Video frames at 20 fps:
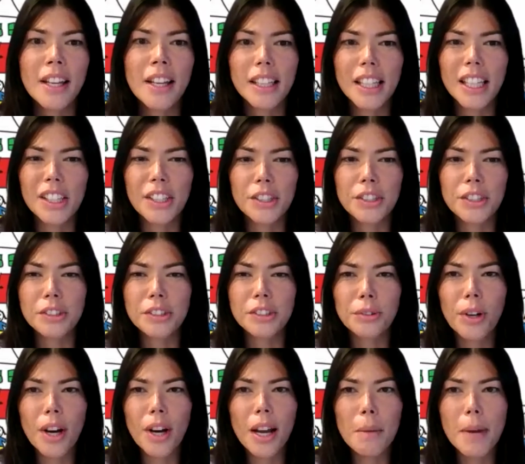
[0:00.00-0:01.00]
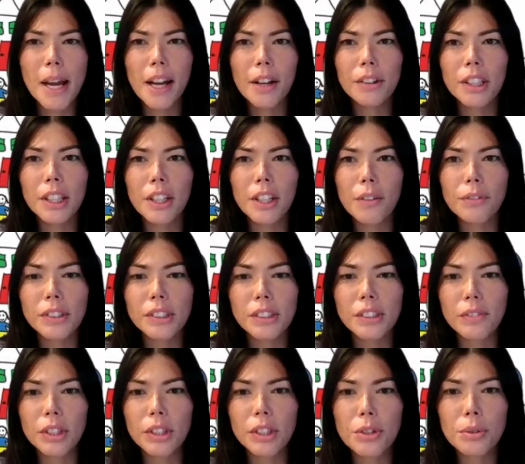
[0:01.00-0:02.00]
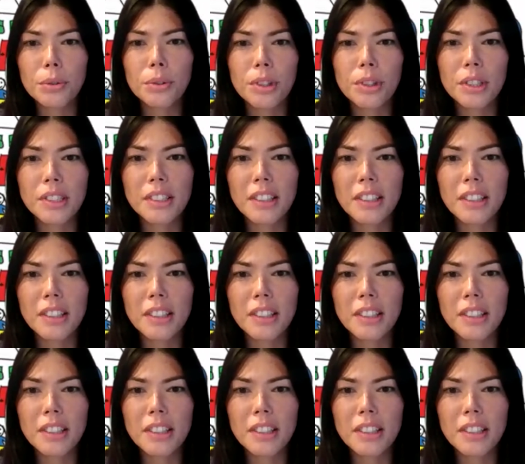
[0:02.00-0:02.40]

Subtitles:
Can you describe how the Office of the Children's